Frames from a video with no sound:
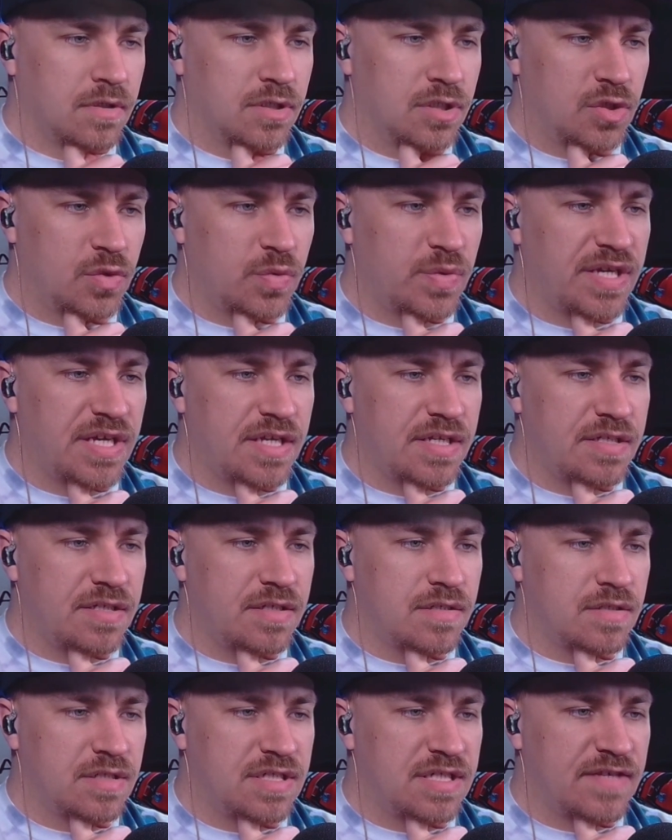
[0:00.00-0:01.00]
We get
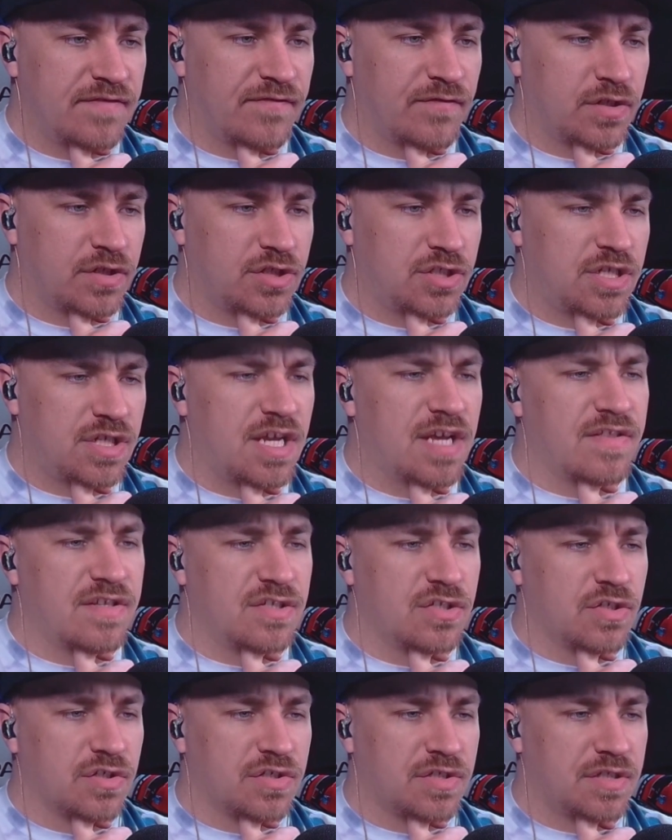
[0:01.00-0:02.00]
different. Yeah,
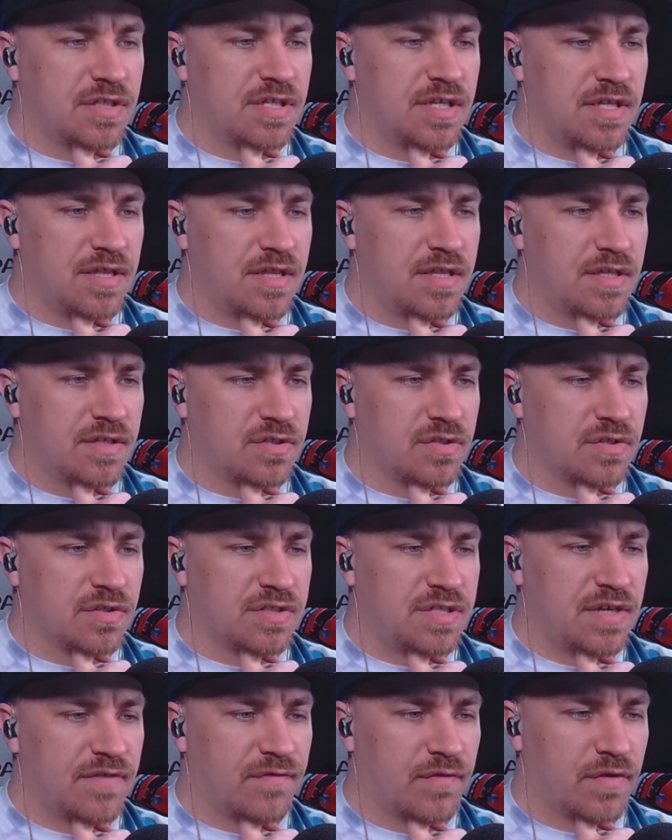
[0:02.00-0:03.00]
this looks th this looks
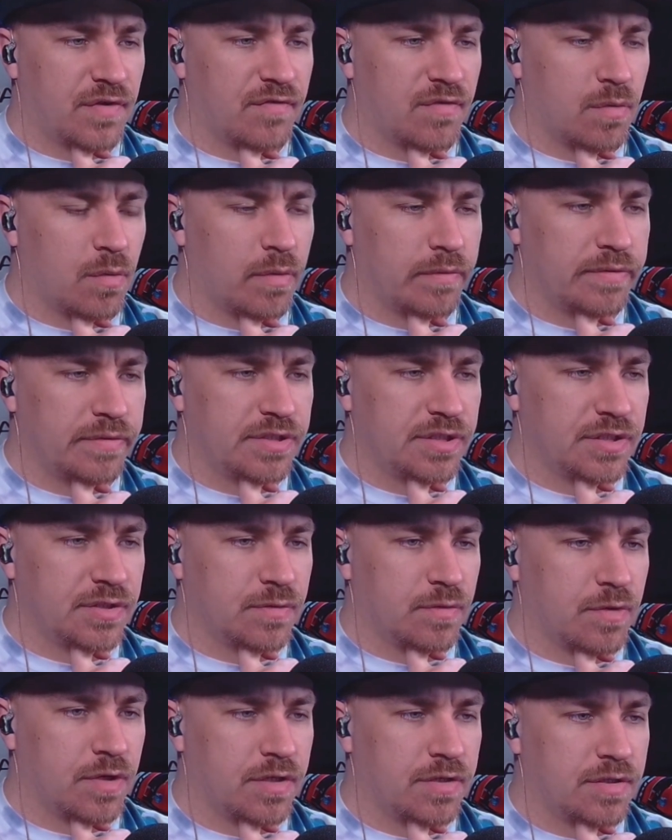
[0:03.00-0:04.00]
different from what we just
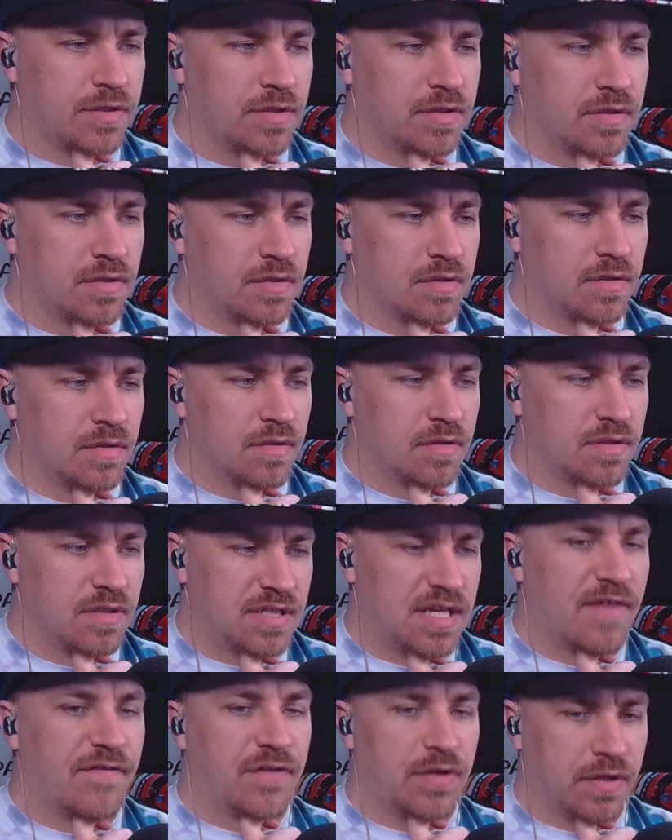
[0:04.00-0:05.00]
watched.
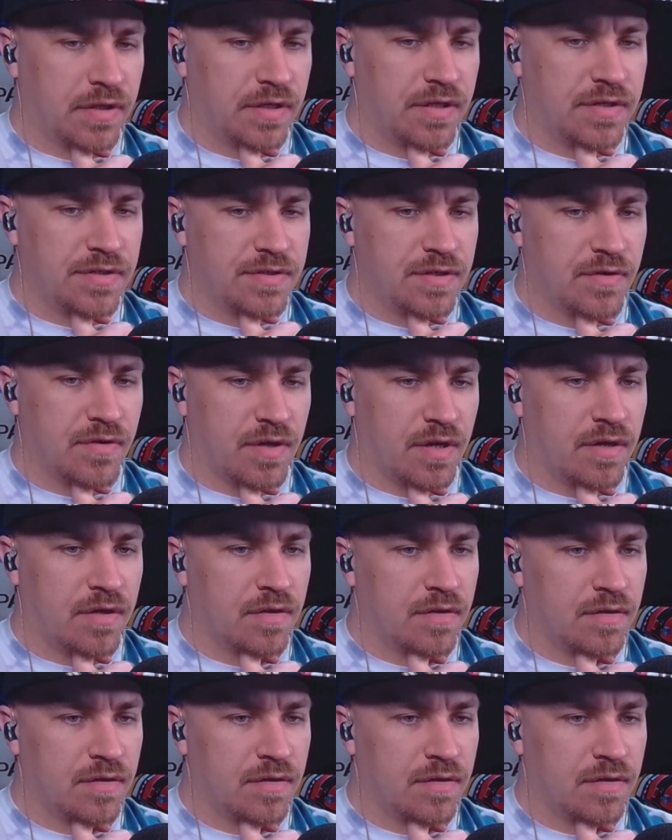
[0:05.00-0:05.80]
Definitely is. Okay.